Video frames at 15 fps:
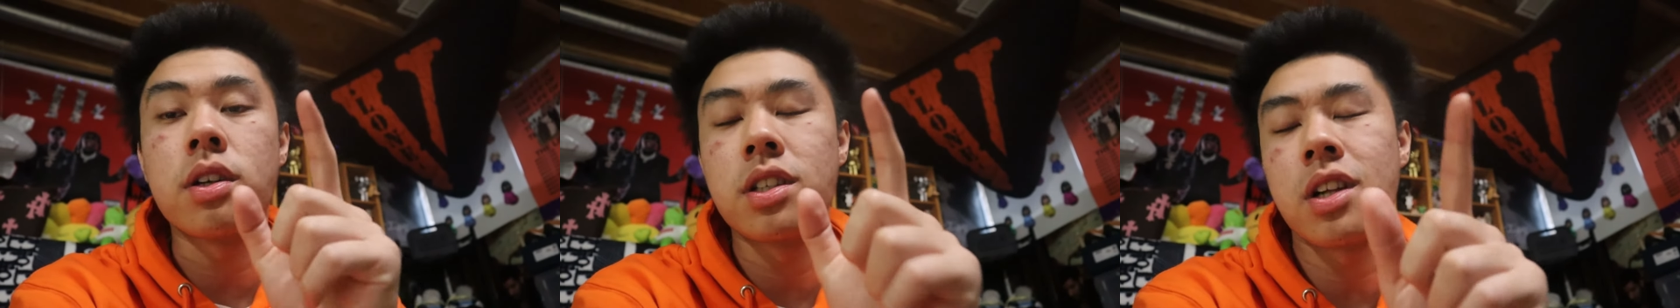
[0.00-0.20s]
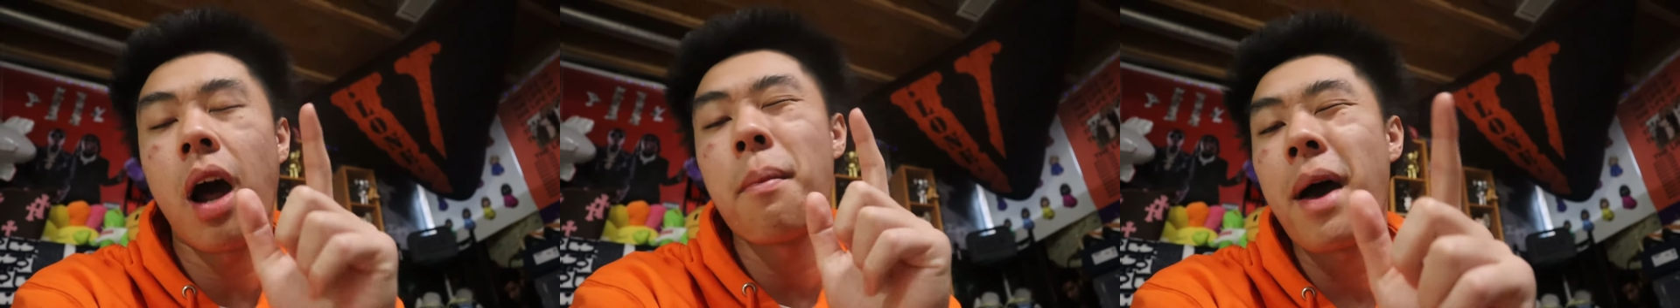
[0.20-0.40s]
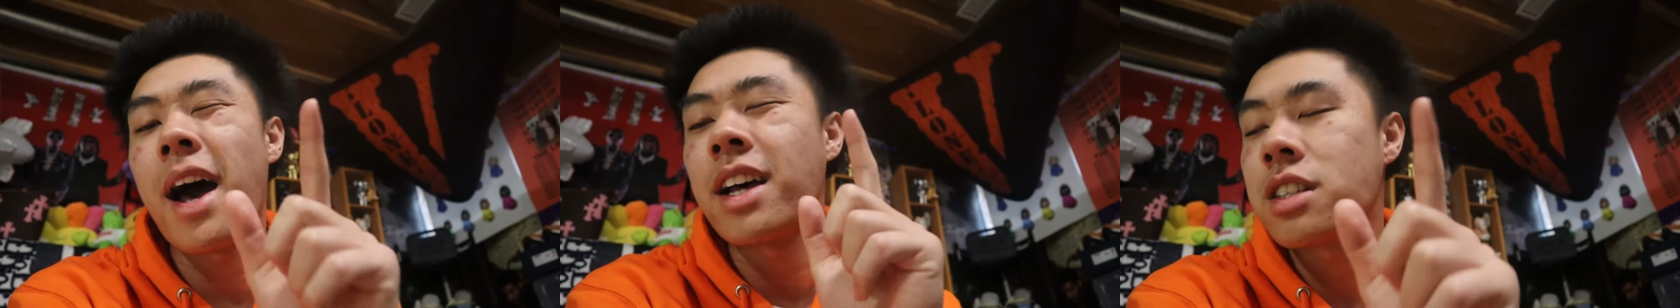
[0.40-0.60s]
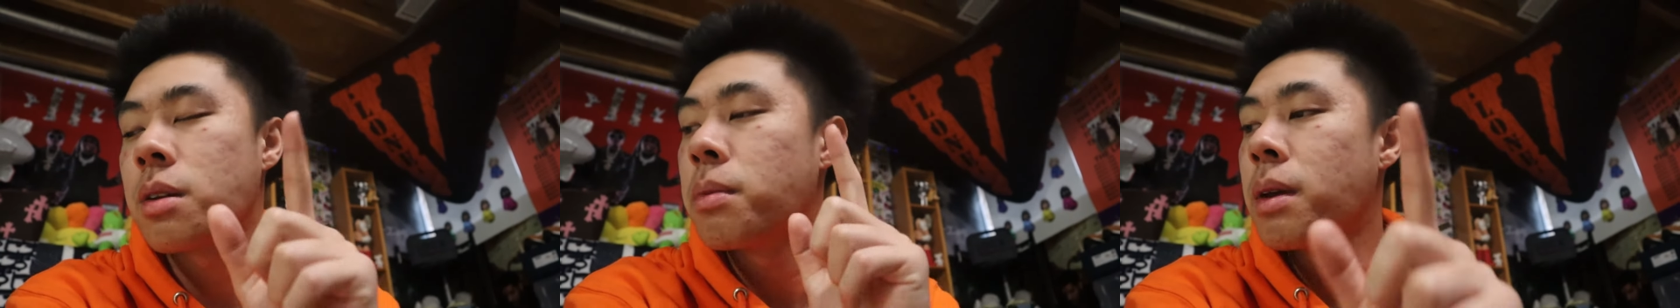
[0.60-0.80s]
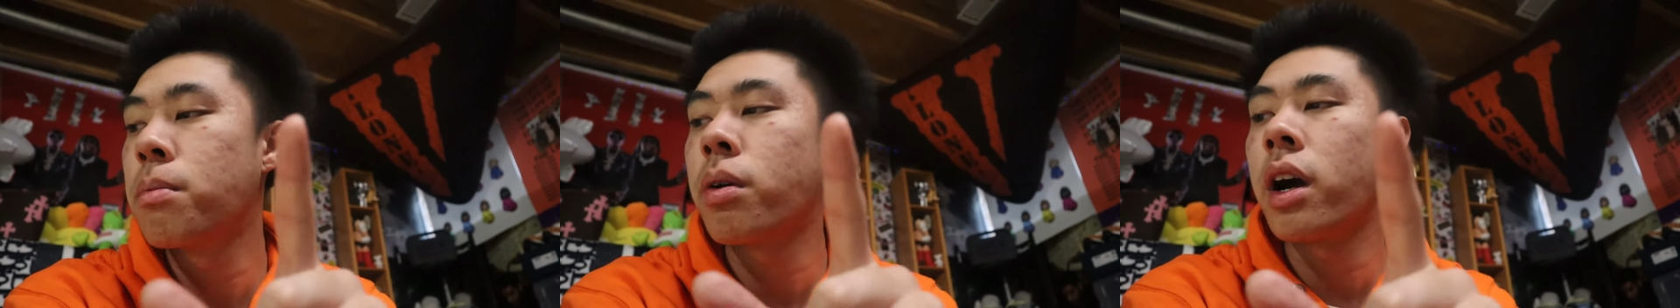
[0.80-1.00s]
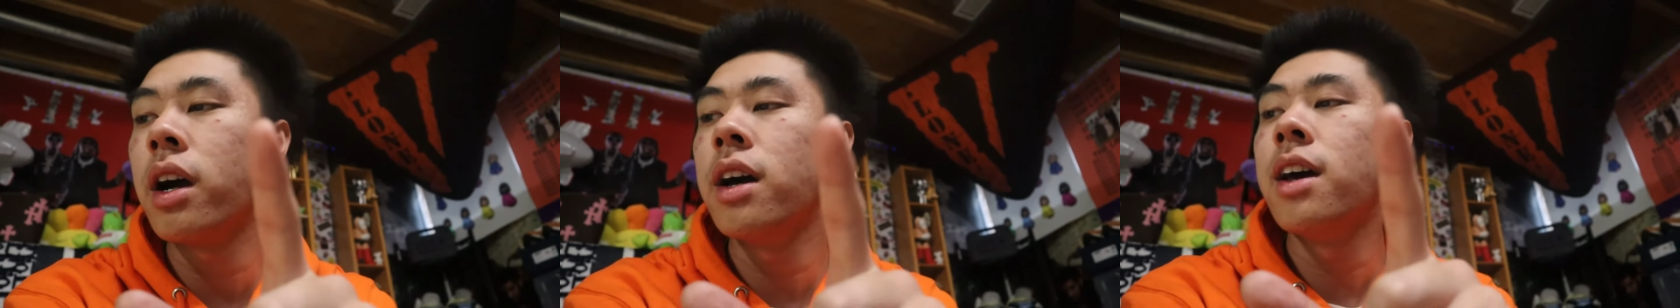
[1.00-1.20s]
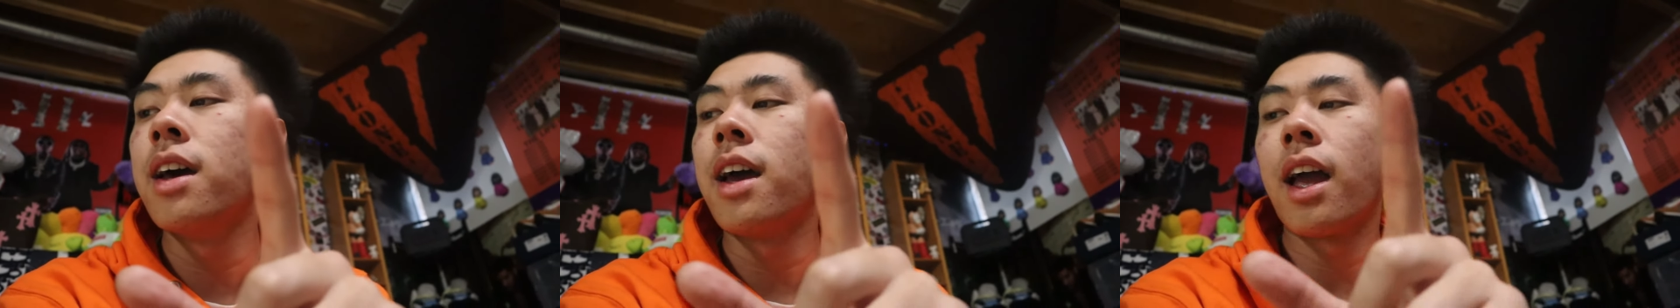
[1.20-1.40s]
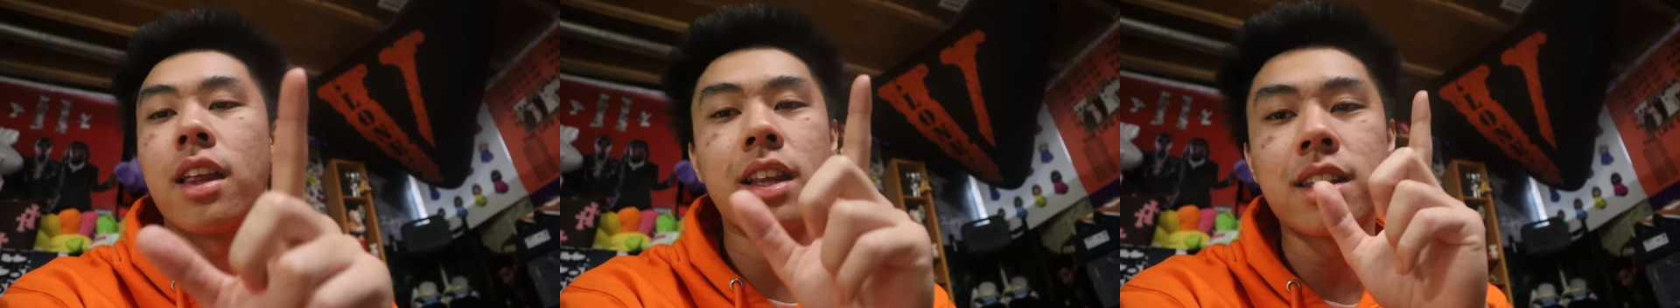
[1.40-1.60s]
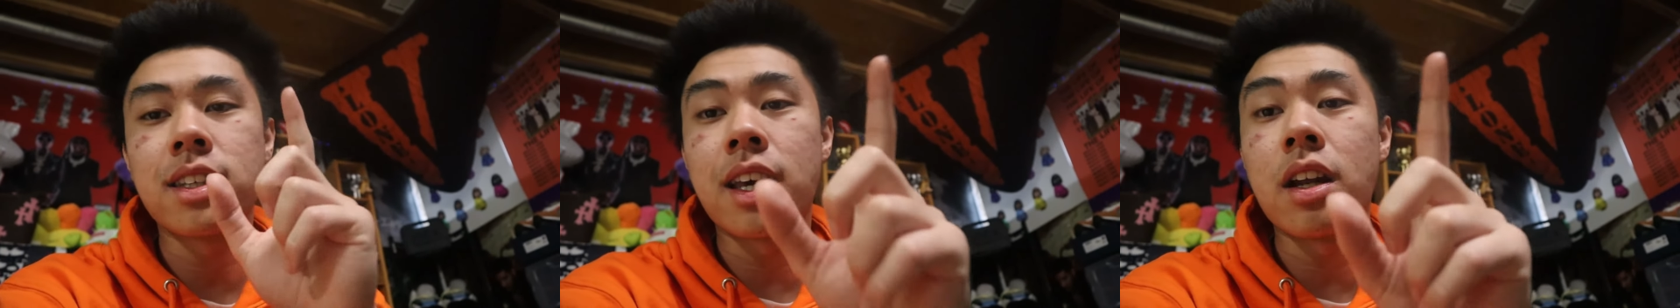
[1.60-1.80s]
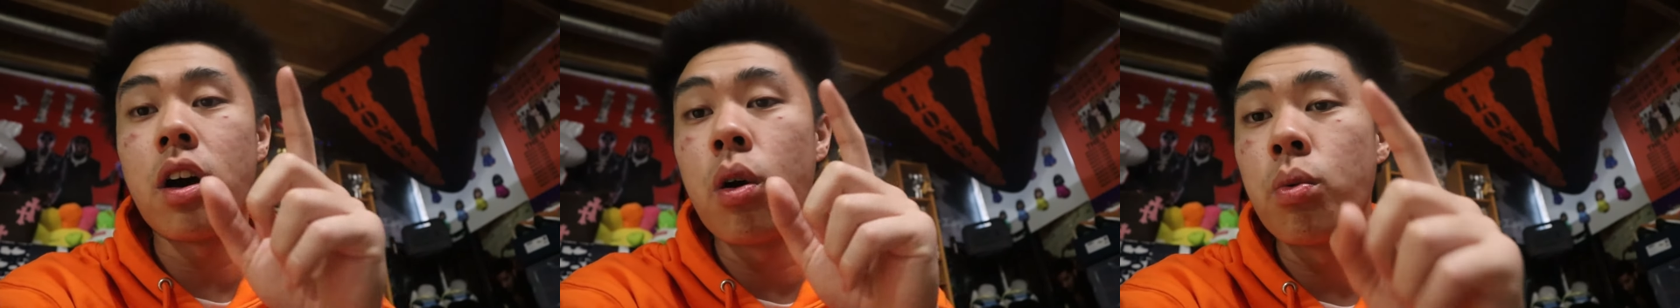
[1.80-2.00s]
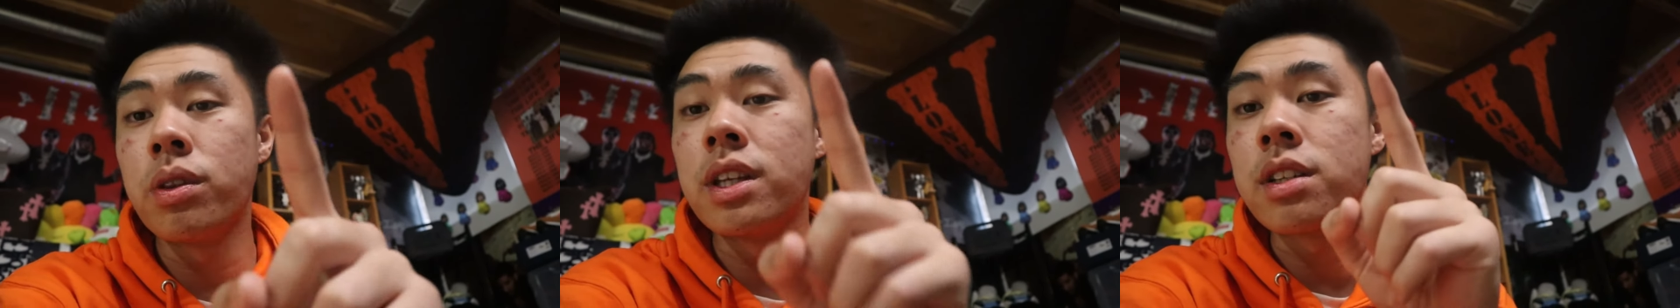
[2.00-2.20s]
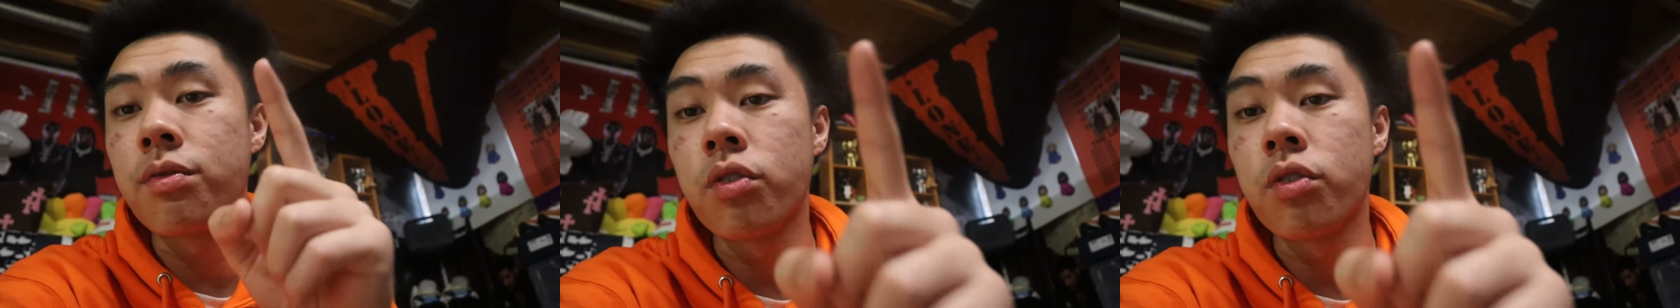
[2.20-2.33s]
stop asking me, bruh, and let's get on with this